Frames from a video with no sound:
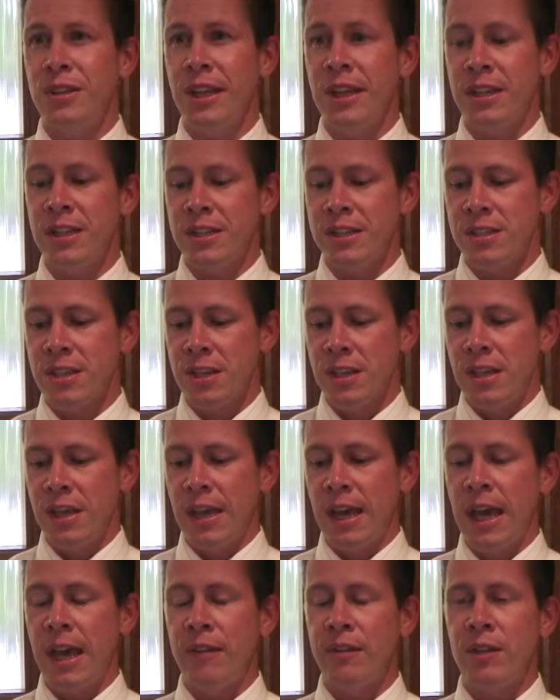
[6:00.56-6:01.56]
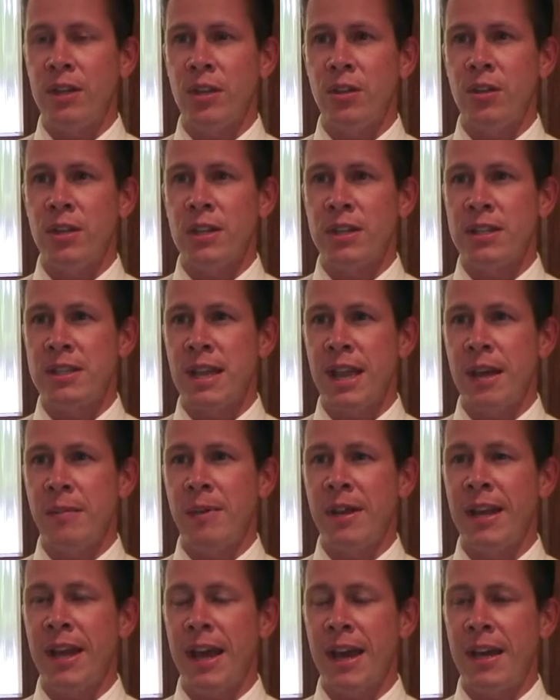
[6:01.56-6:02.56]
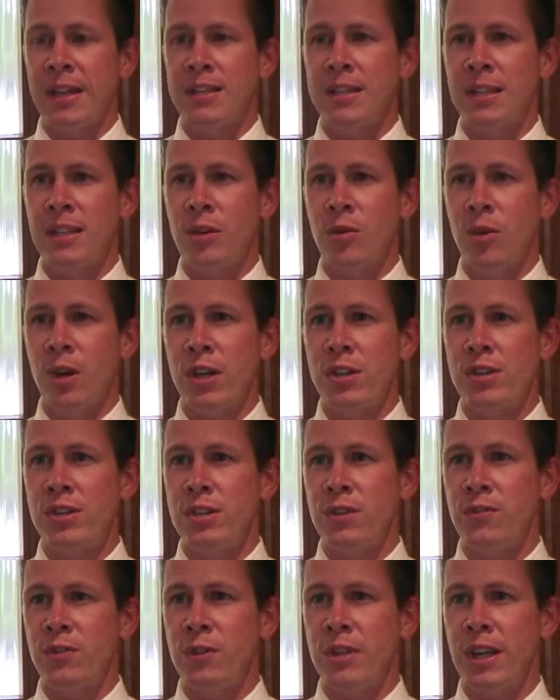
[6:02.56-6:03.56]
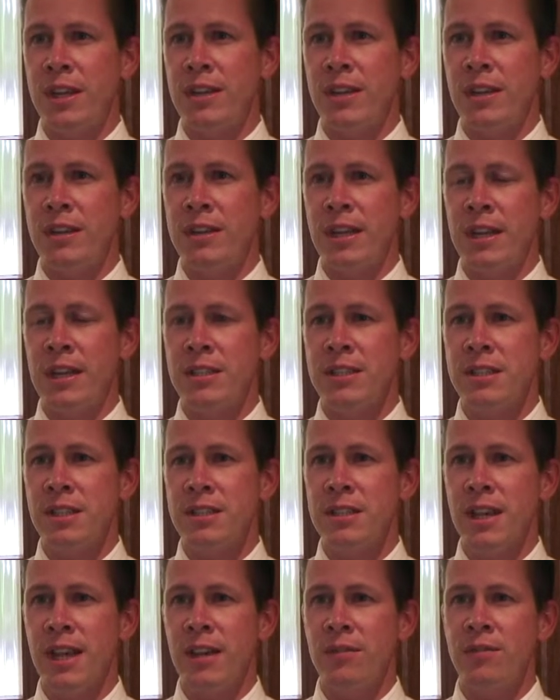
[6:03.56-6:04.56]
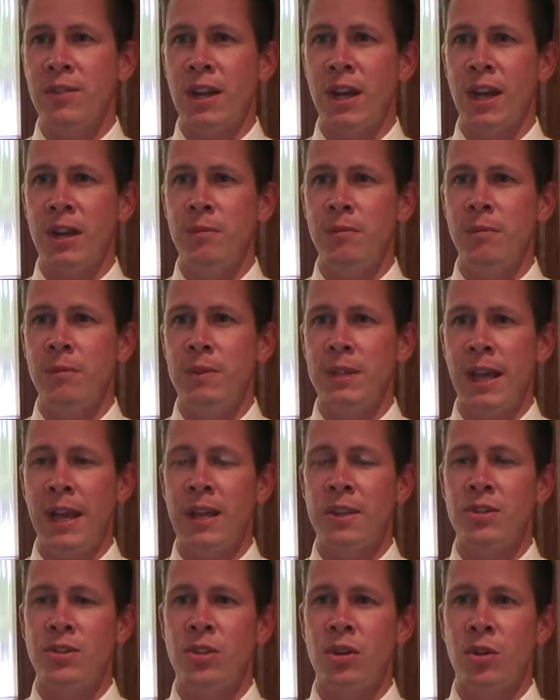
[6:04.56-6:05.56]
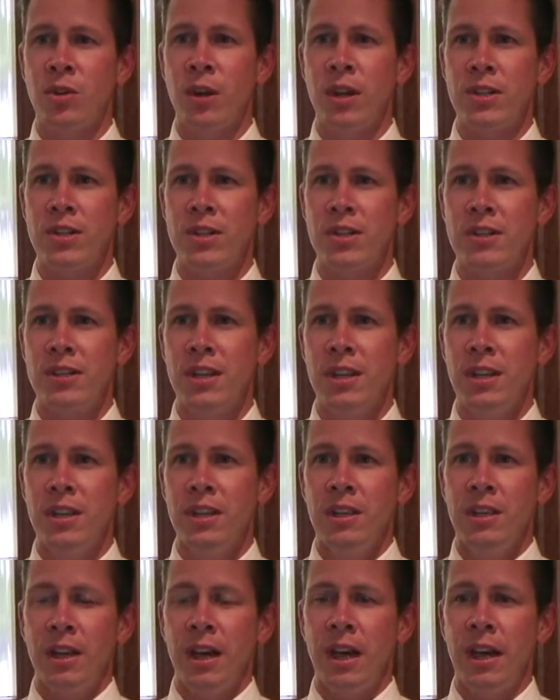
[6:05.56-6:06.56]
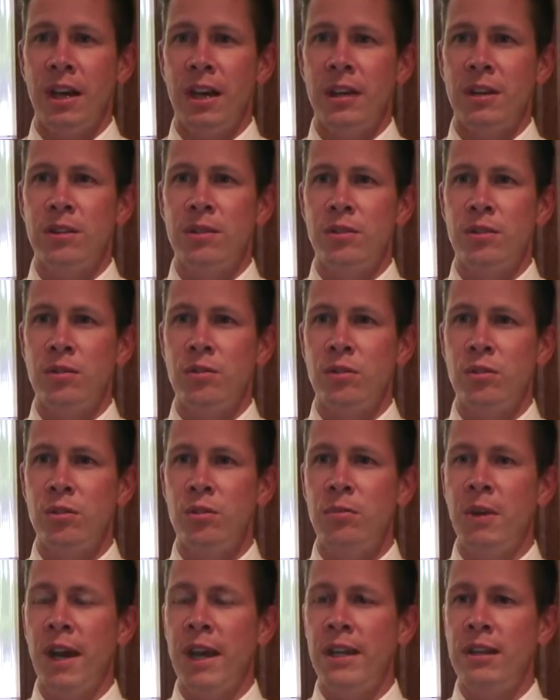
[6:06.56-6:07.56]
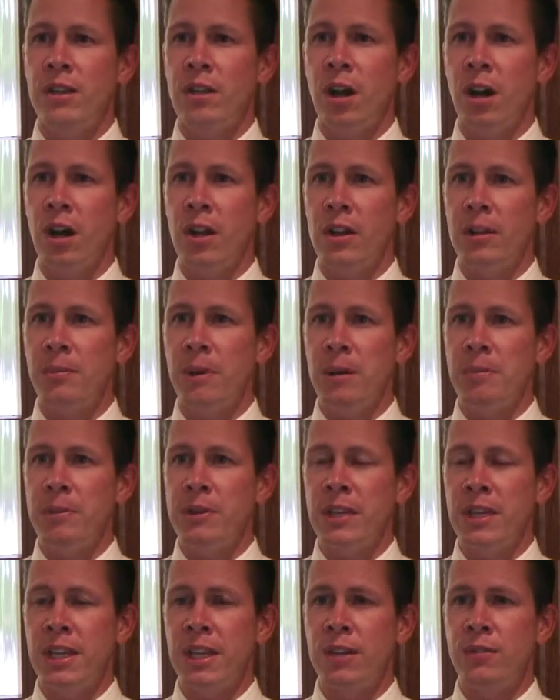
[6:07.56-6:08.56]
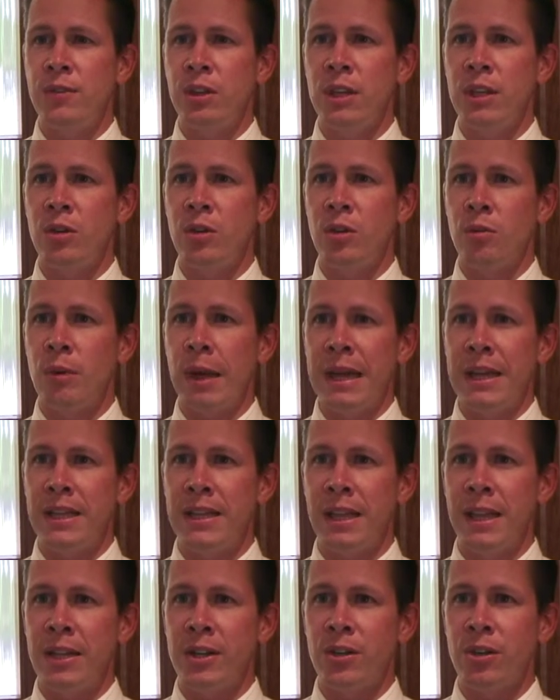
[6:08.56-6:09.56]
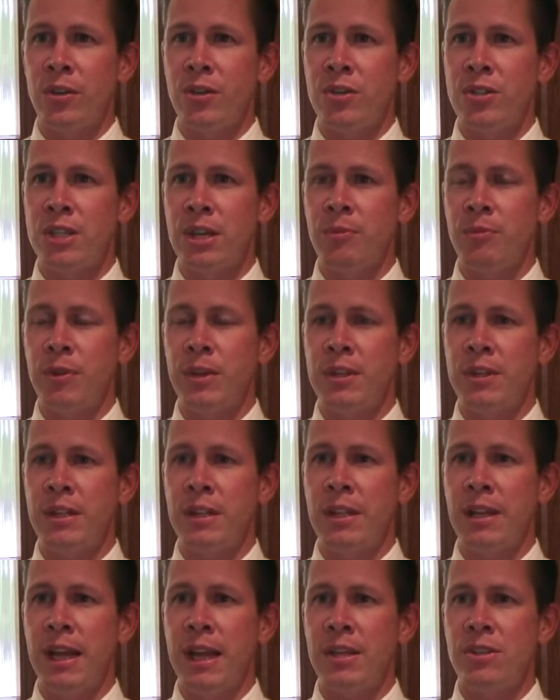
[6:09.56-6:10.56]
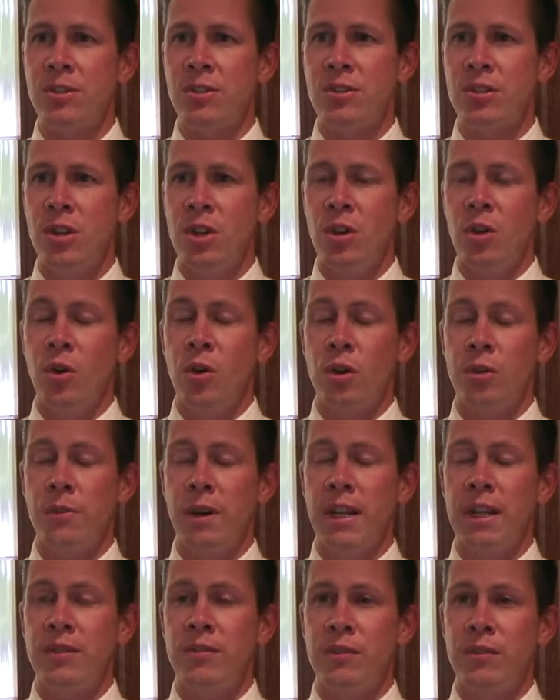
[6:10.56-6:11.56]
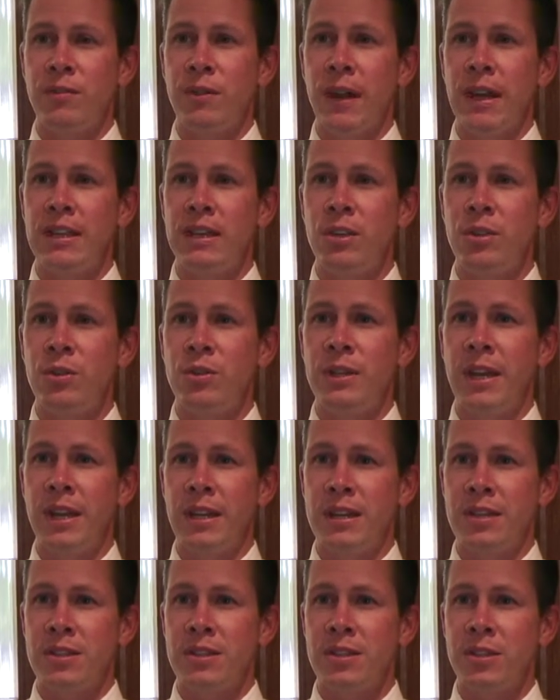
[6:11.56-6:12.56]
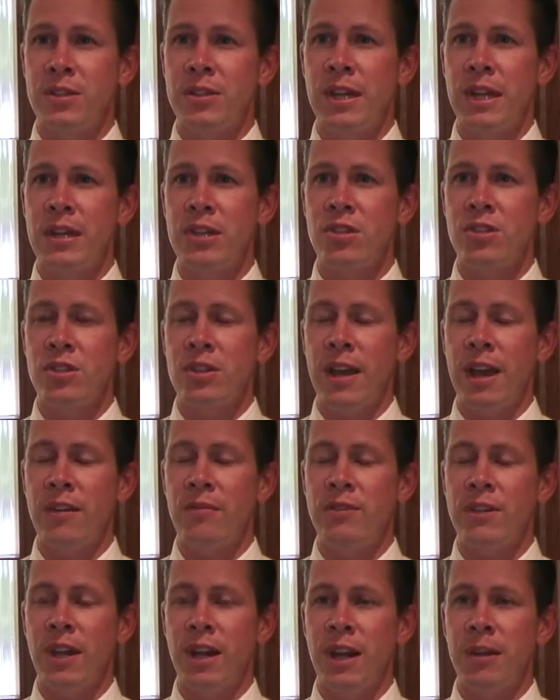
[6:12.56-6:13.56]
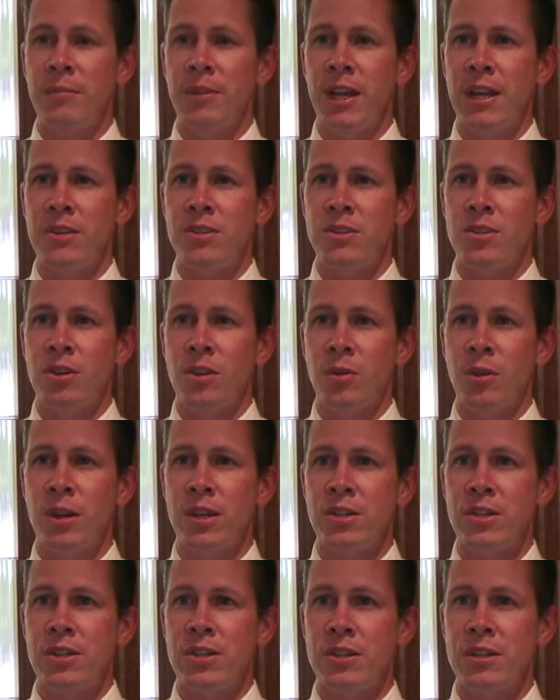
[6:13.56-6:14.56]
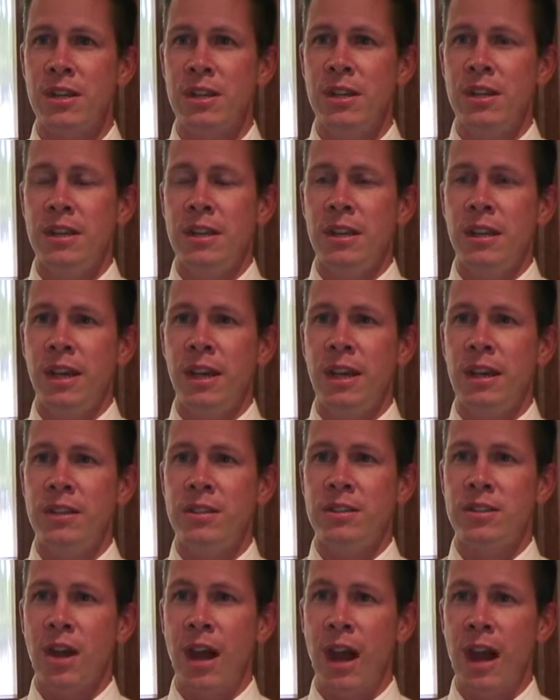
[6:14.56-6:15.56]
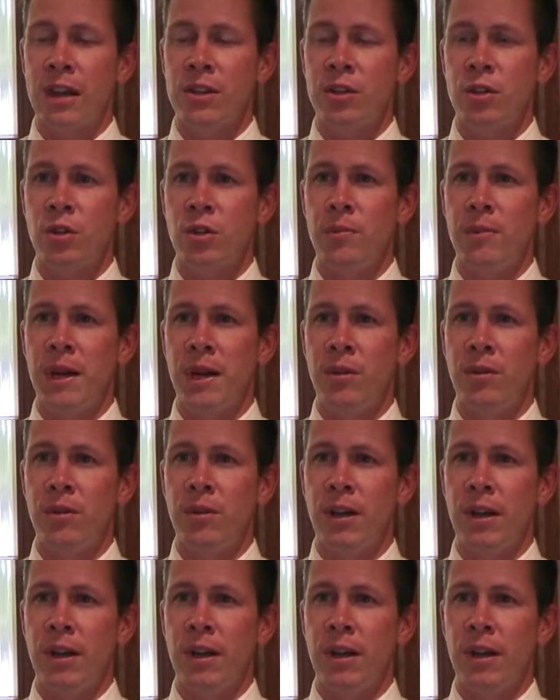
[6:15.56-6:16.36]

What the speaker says: dentist, having a good exam, and asking questions. If your dentist doesn't have time to answer your questions, you might call him up in the evening or write a letter or something to get answers, or you might even find a new dentist. Your dentist should have time to answer your questions and talk to you about